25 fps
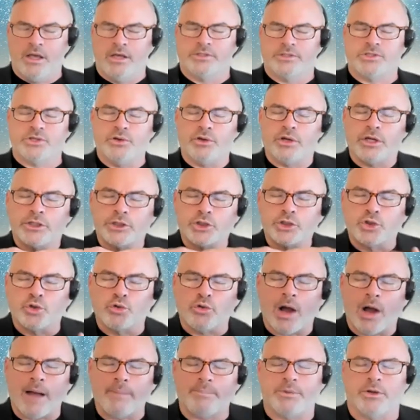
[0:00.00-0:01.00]
So you can
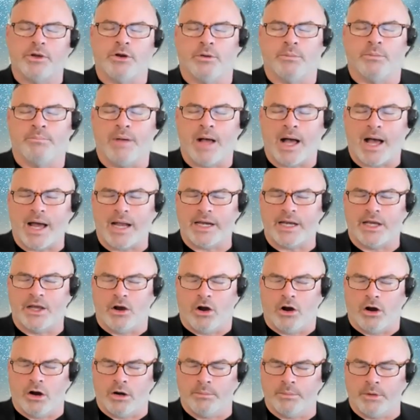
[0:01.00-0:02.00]
drop your body
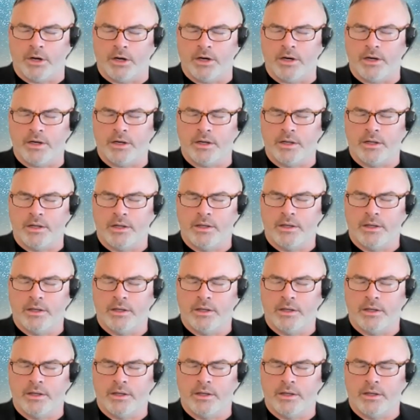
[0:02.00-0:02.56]
armor,